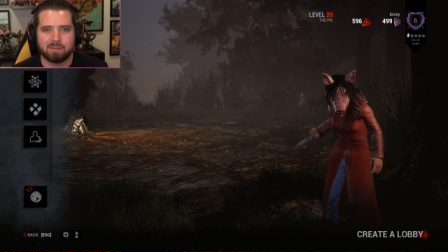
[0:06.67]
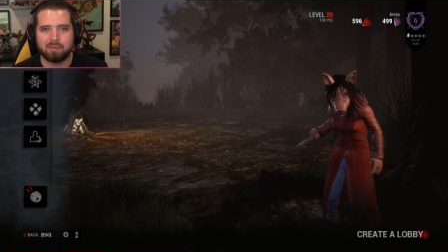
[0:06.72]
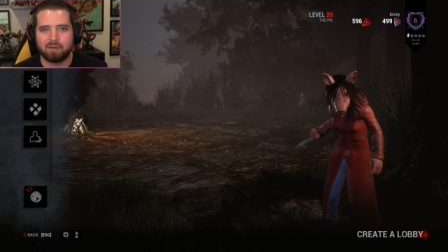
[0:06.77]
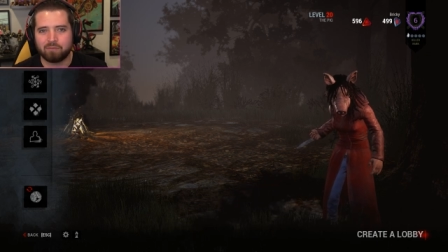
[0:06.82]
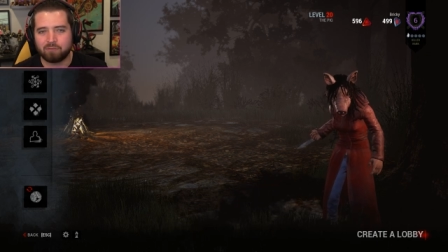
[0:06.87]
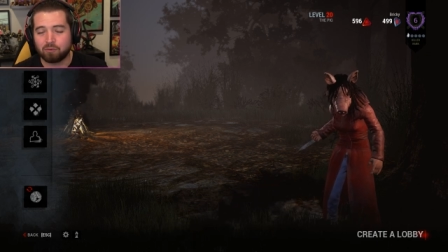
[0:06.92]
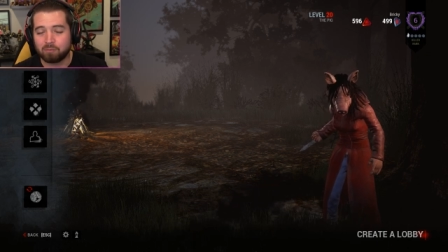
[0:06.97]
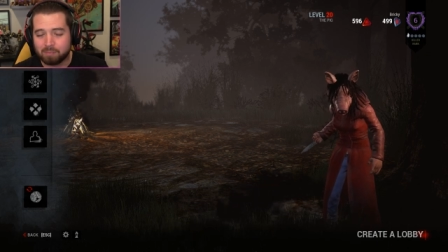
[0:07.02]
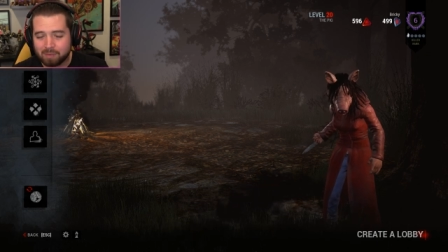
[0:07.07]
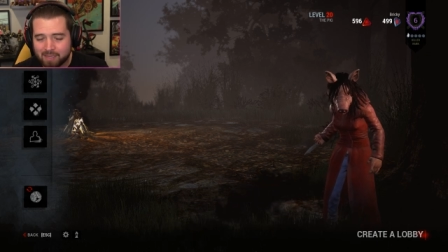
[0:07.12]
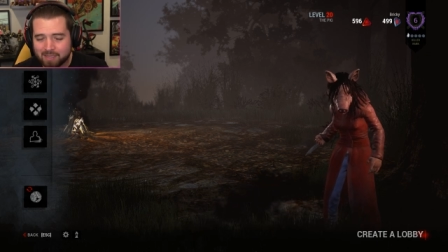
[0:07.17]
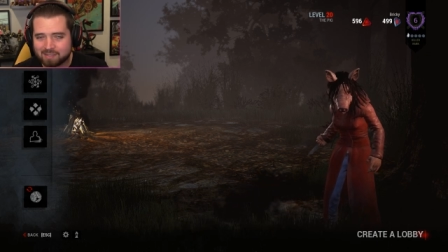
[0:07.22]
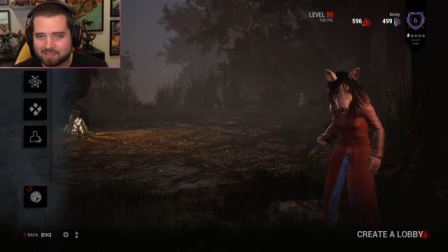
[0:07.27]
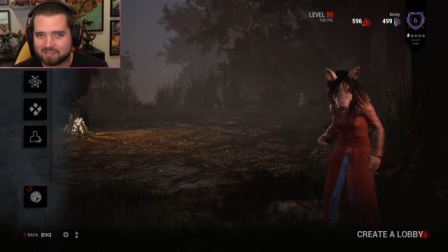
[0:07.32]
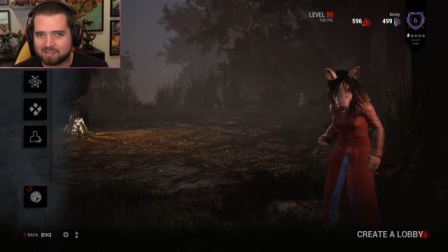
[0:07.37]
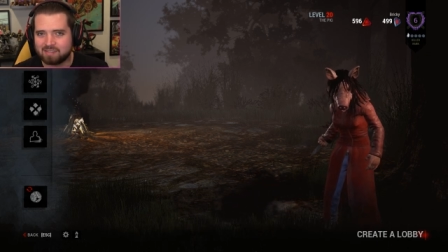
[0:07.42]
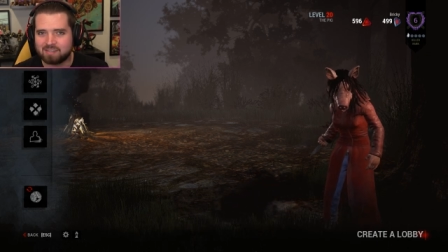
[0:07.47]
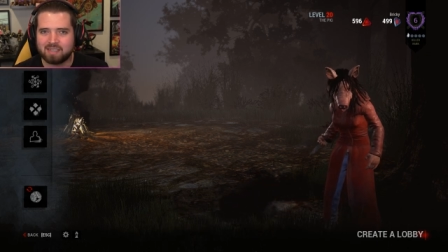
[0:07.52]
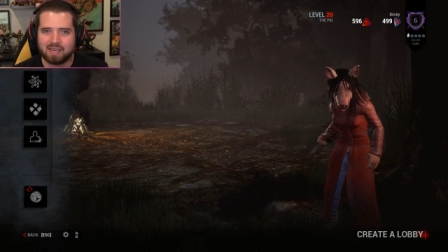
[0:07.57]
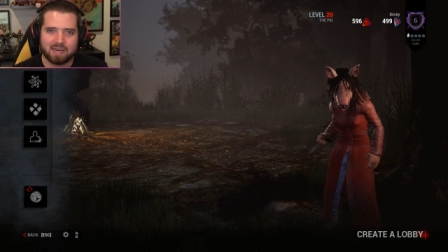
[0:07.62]
but for me it's
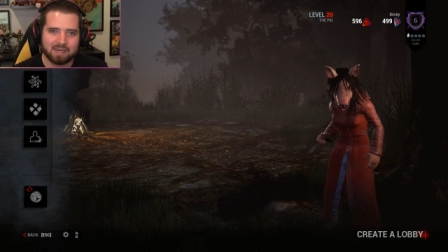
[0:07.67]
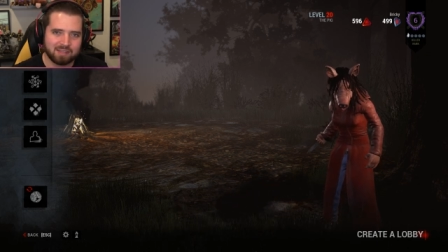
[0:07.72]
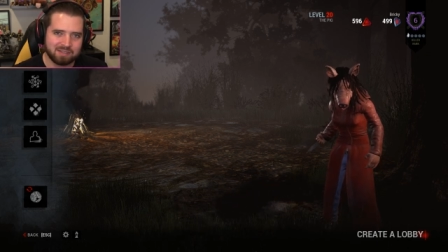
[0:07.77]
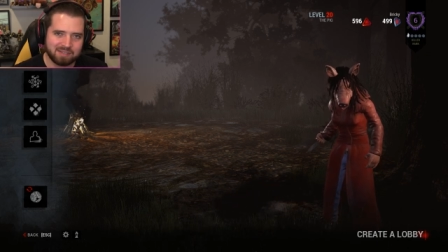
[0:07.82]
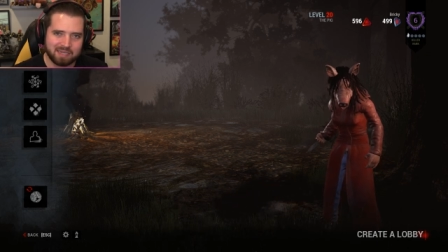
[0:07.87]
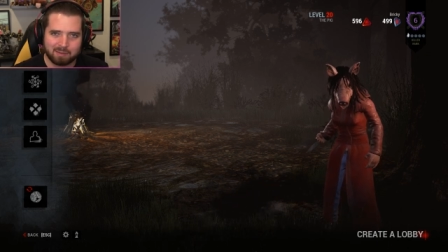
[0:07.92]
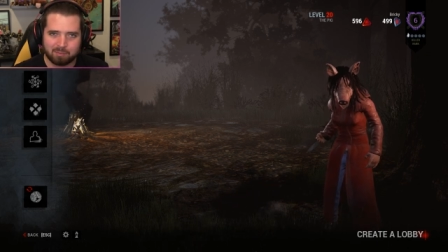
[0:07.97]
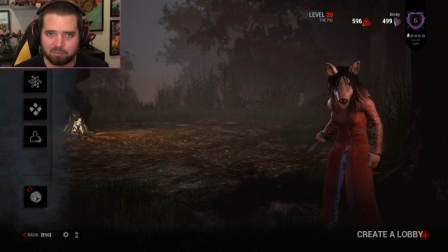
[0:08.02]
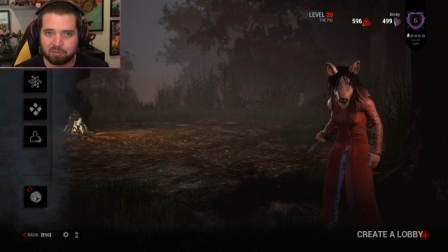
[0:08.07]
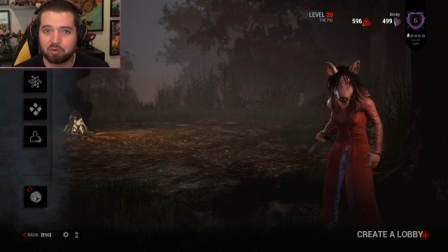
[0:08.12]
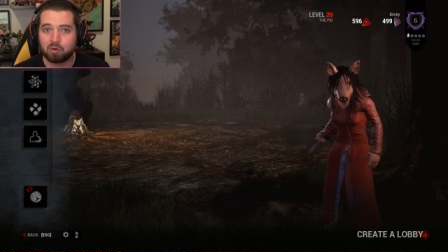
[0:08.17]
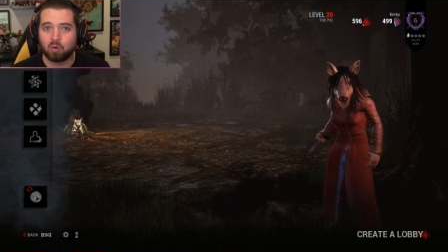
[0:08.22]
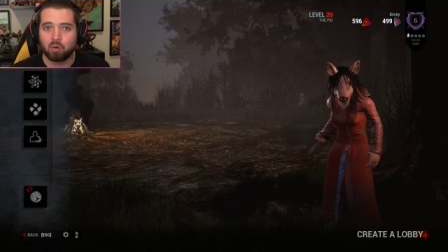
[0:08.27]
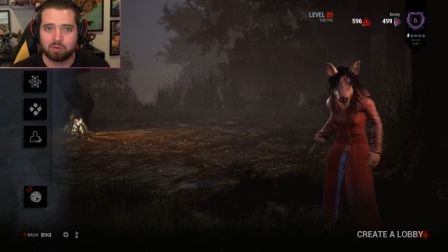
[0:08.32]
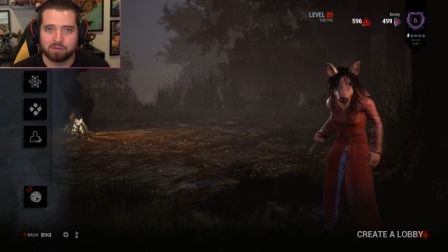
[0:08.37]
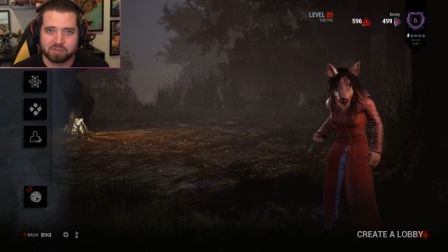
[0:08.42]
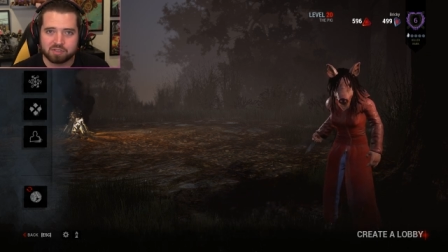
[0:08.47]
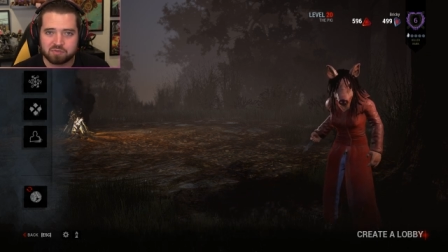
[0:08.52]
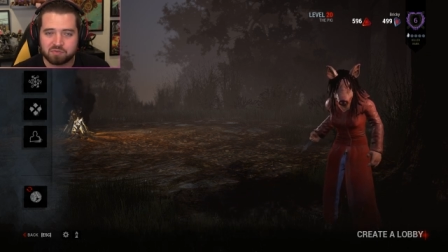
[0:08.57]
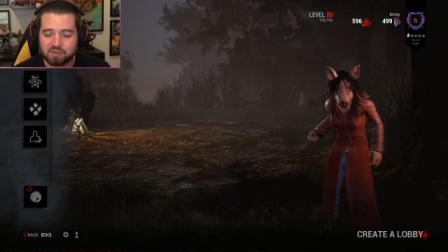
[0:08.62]
today at the time of
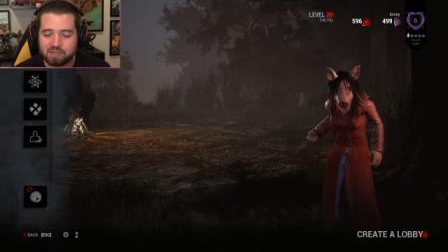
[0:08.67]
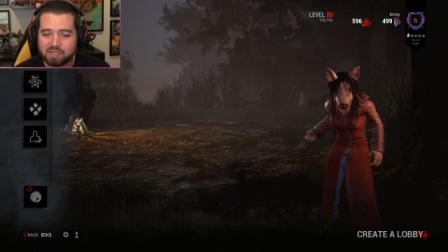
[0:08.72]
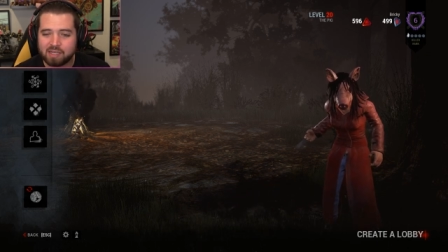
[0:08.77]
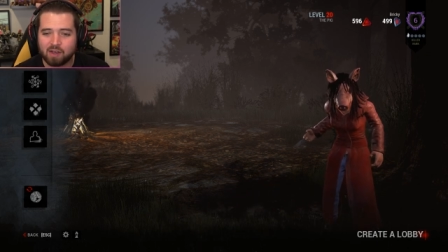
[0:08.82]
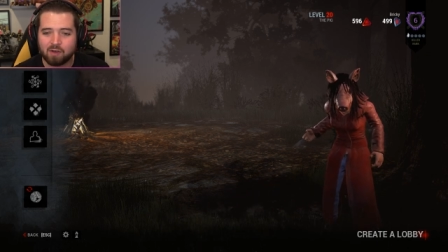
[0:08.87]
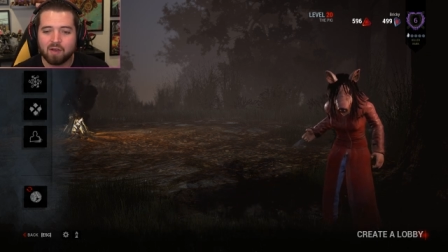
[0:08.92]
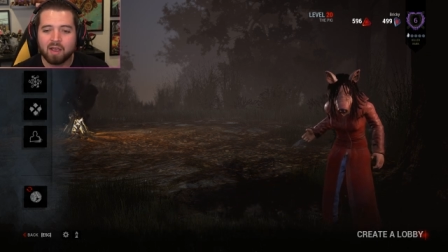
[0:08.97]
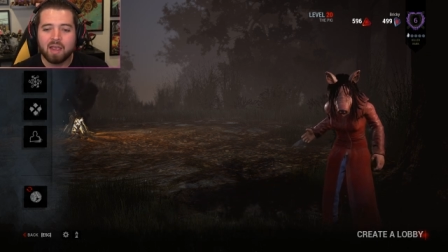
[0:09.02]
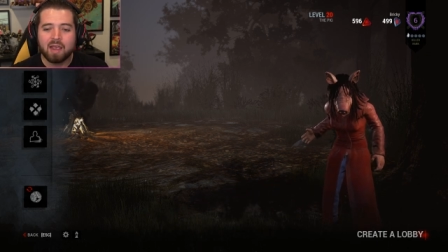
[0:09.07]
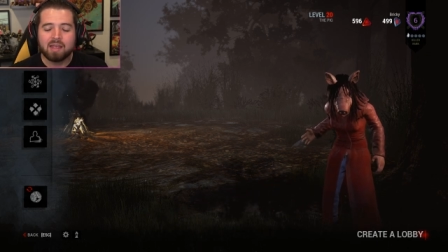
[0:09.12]
recording this video.